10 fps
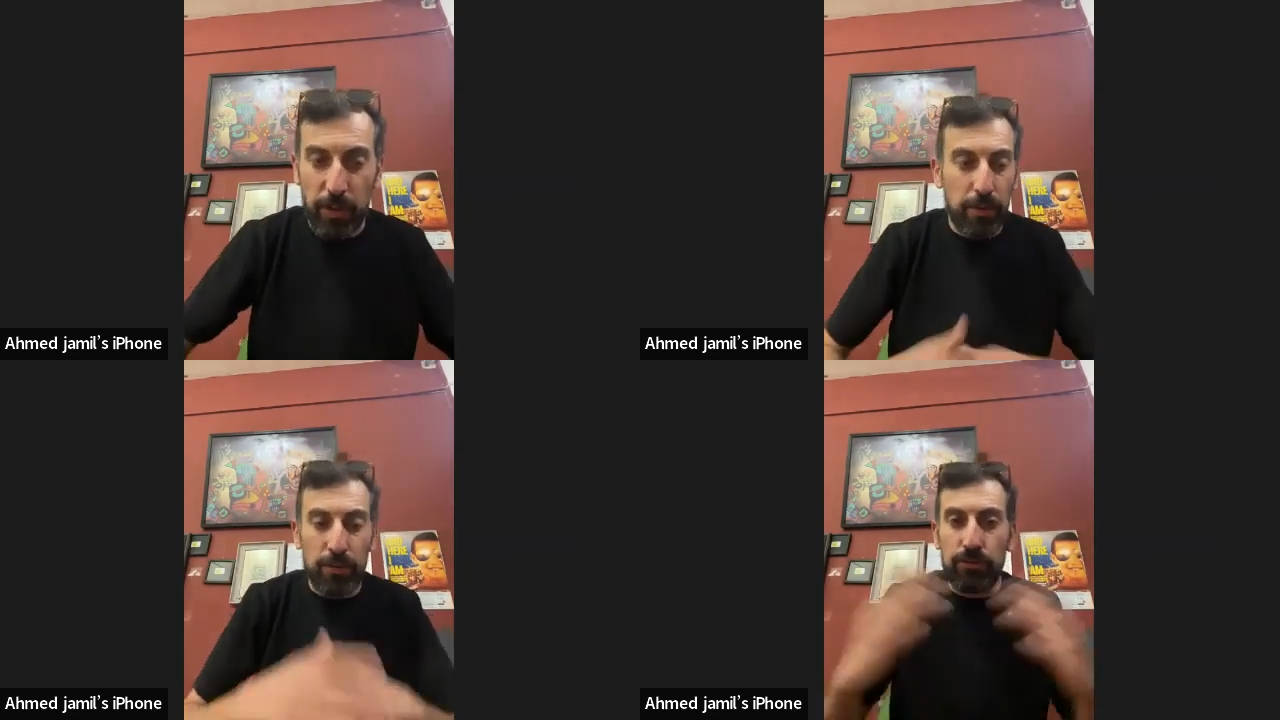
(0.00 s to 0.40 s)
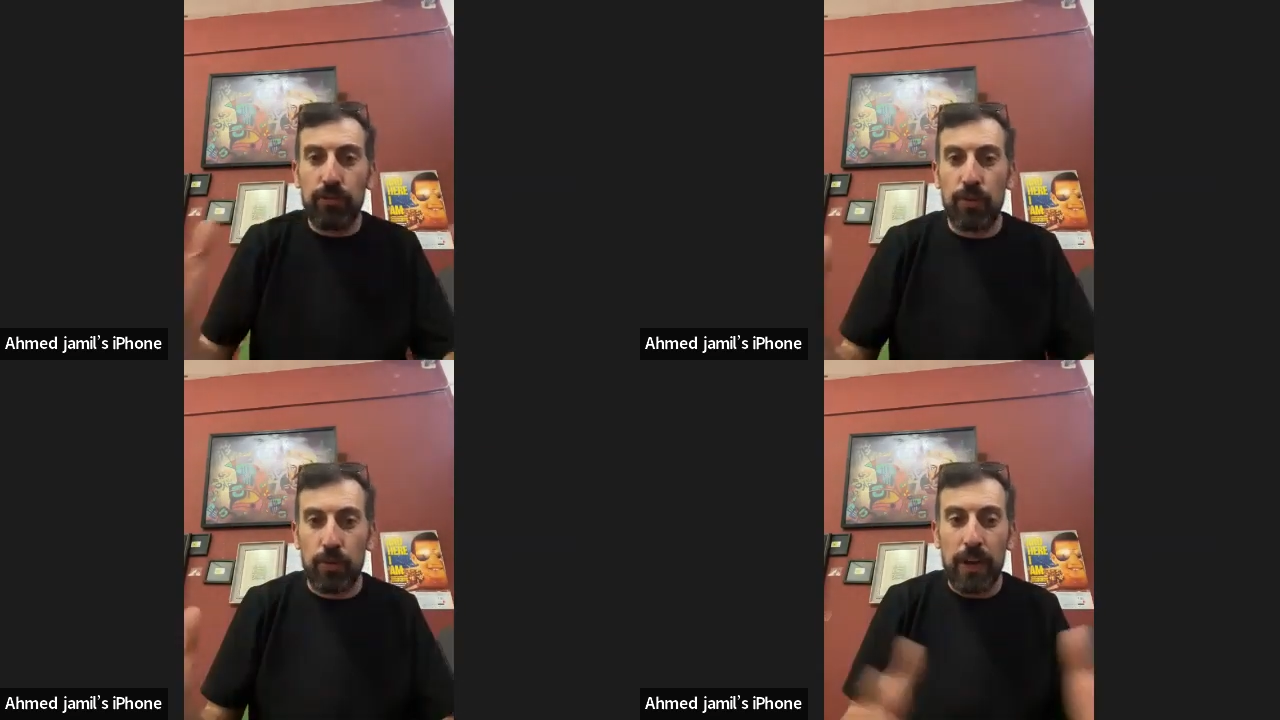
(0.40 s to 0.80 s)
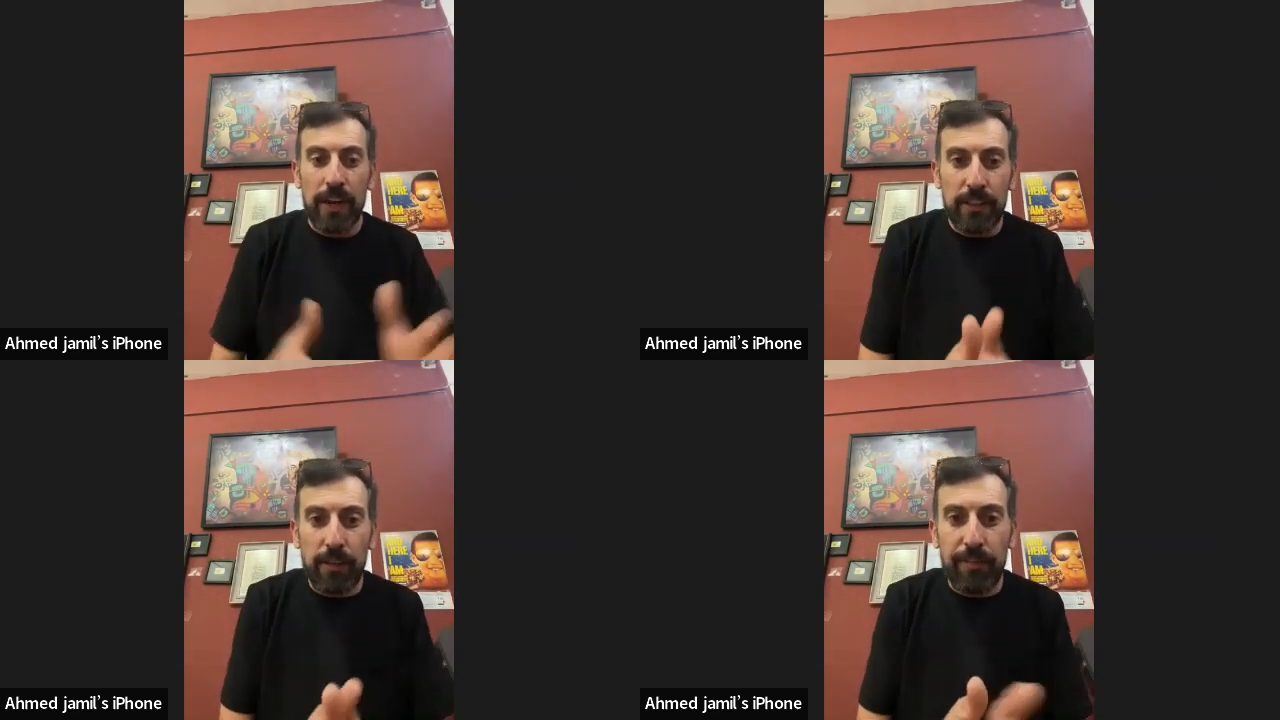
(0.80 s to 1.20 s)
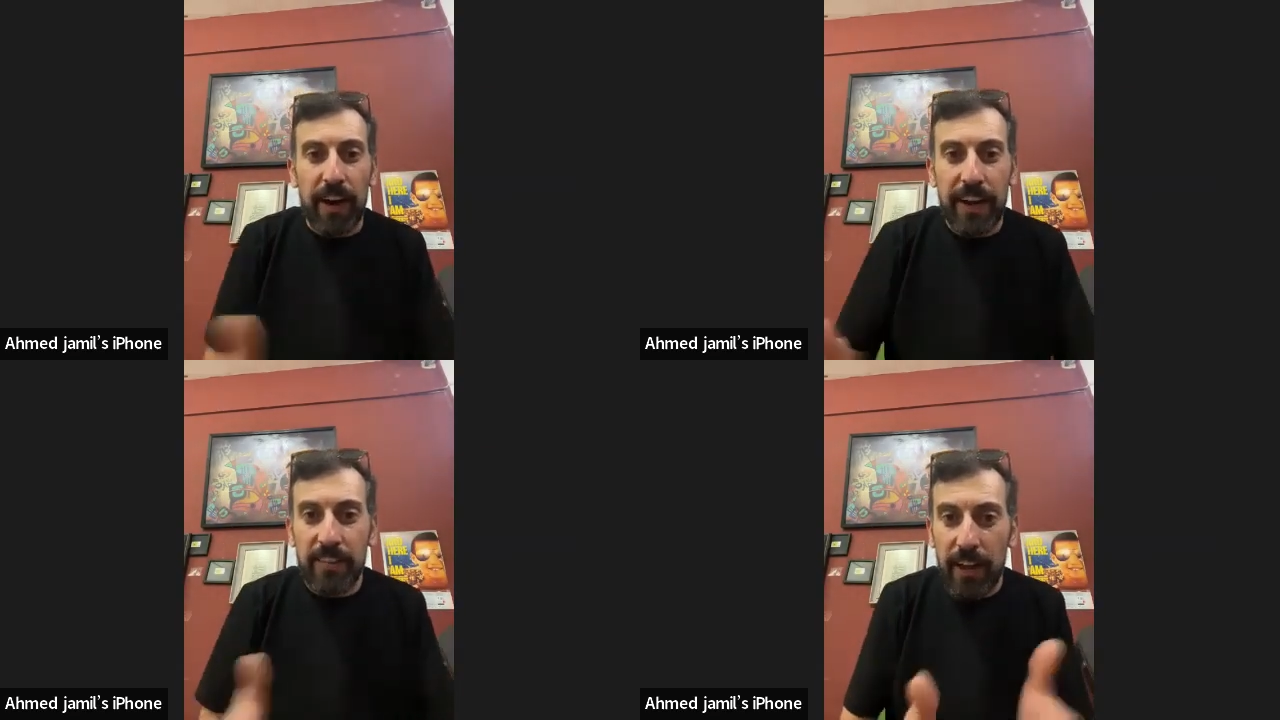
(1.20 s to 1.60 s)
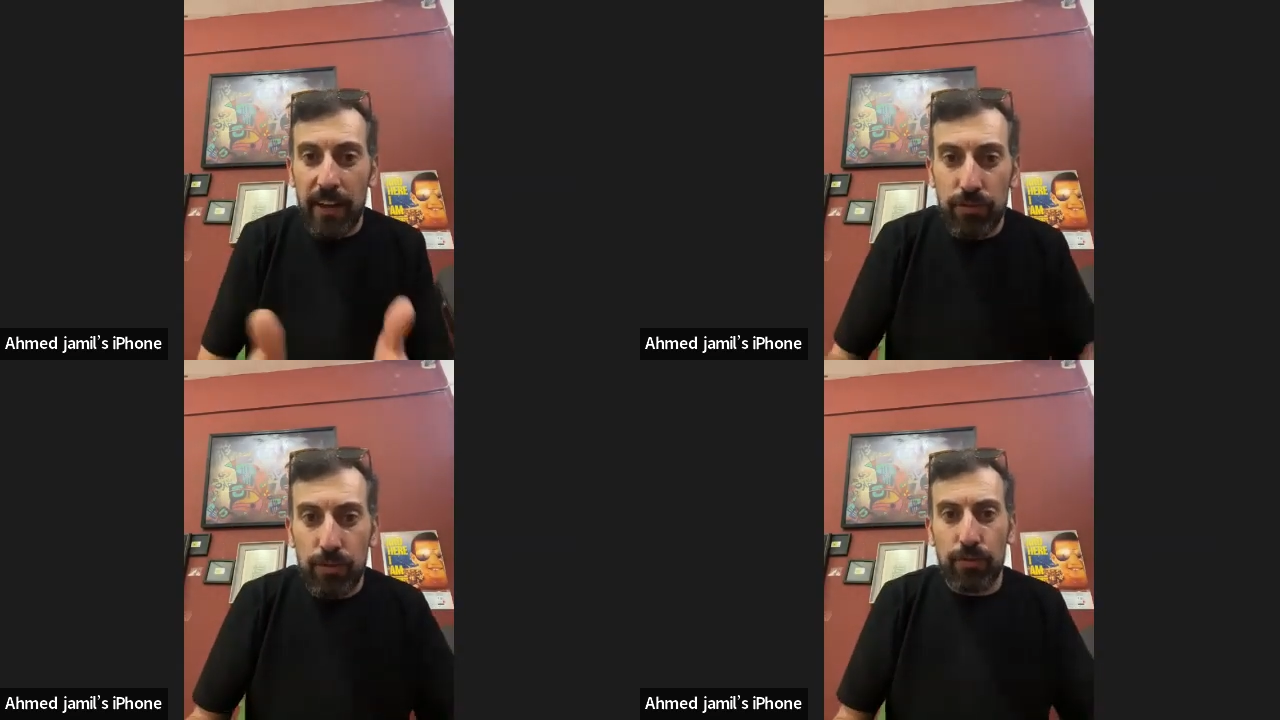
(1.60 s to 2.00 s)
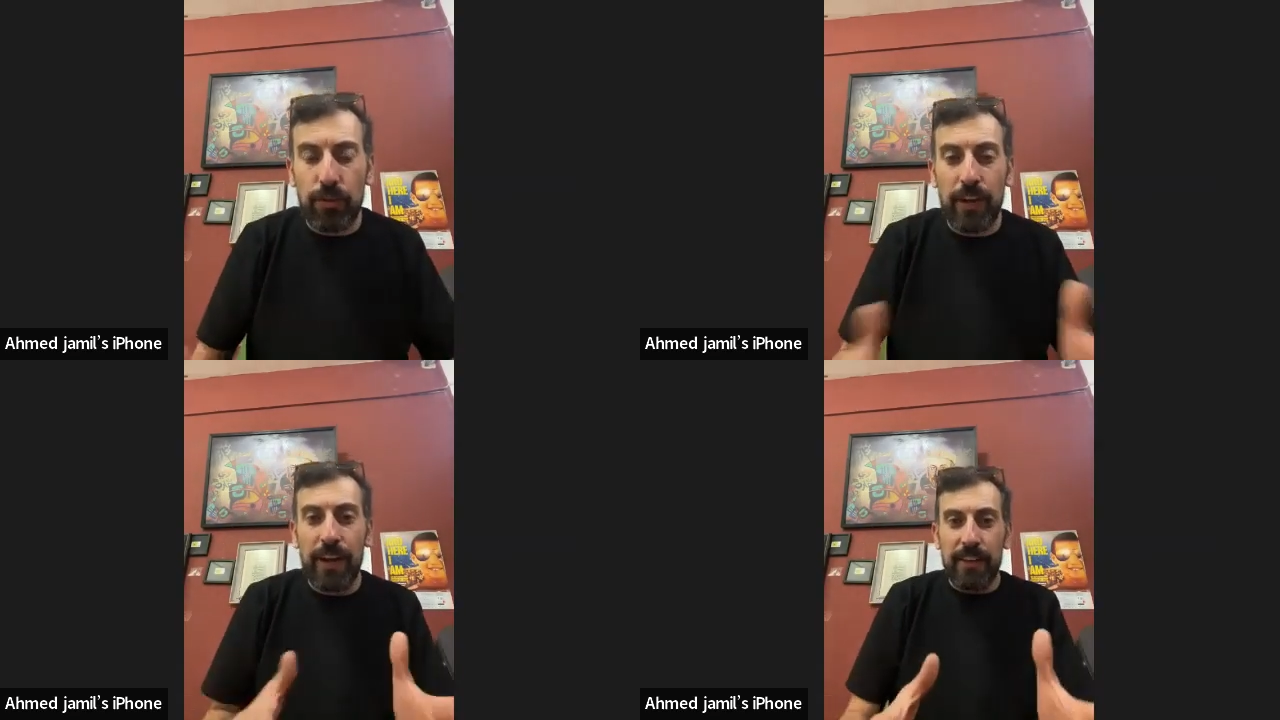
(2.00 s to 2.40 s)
because, you know, divide and rule.